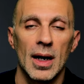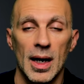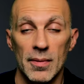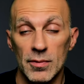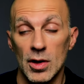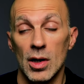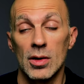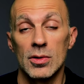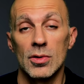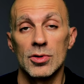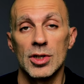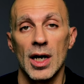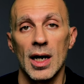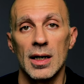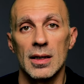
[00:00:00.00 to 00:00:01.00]
I'm going to
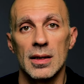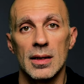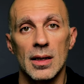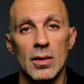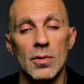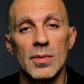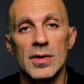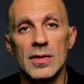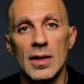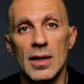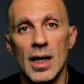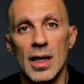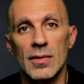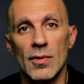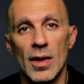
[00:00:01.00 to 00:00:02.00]
check the Takumi Sen
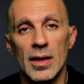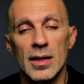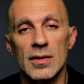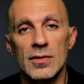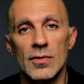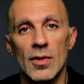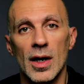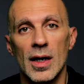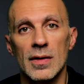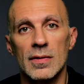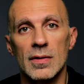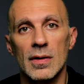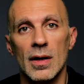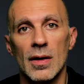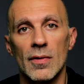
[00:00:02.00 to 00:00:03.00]
8 running
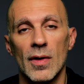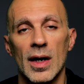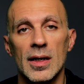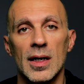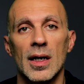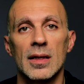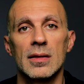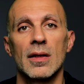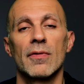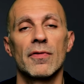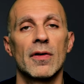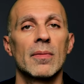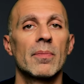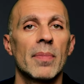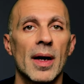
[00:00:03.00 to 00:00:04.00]
stress running at
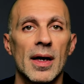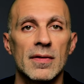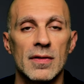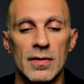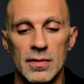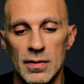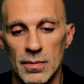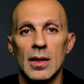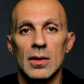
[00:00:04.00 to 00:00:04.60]
different paces.